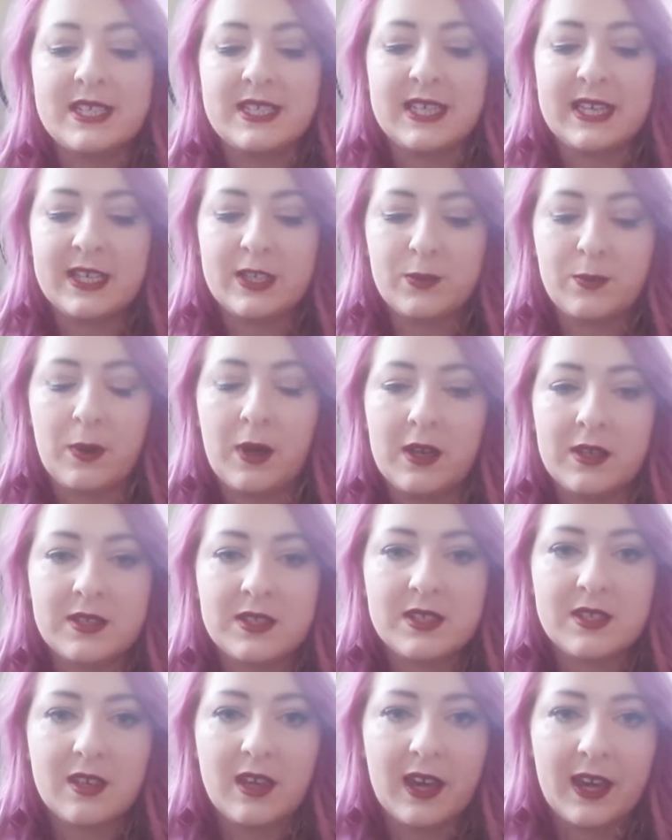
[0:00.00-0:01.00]
I did
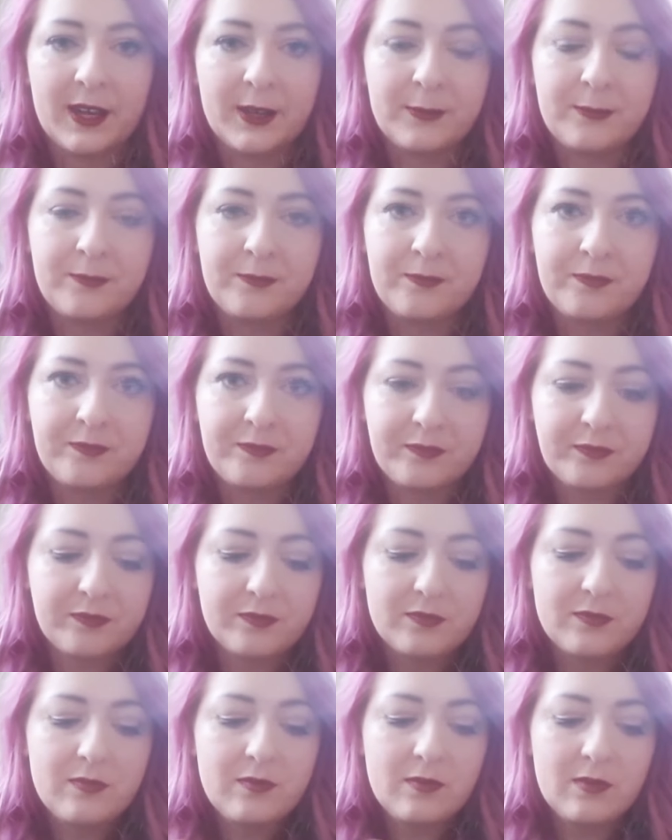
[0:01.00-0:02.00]
was
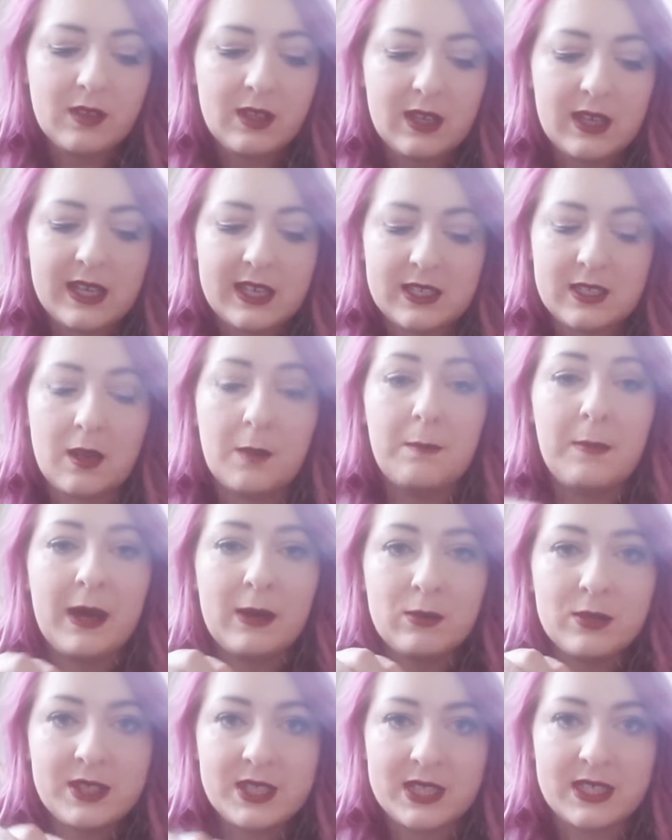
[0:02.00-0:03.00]
is I
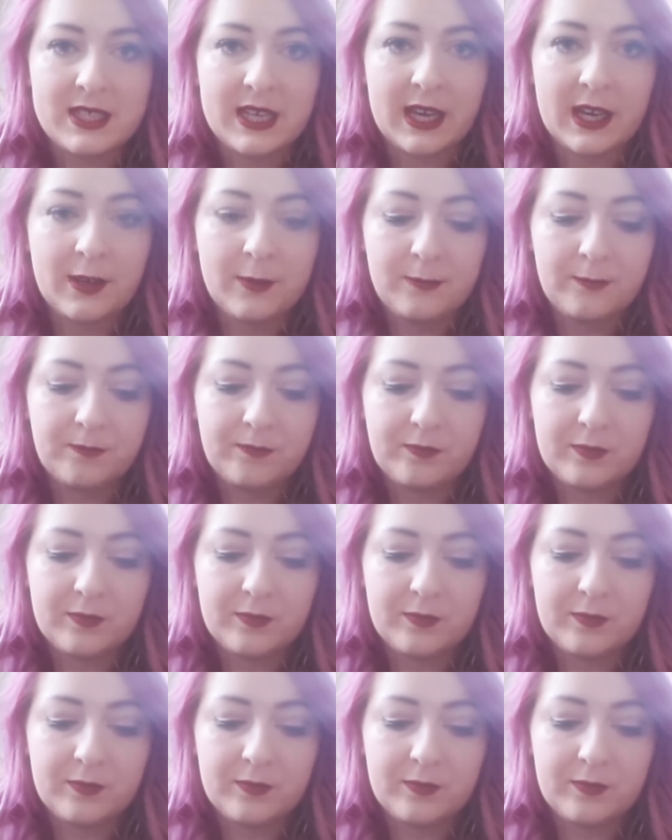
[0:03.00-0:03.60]
melted it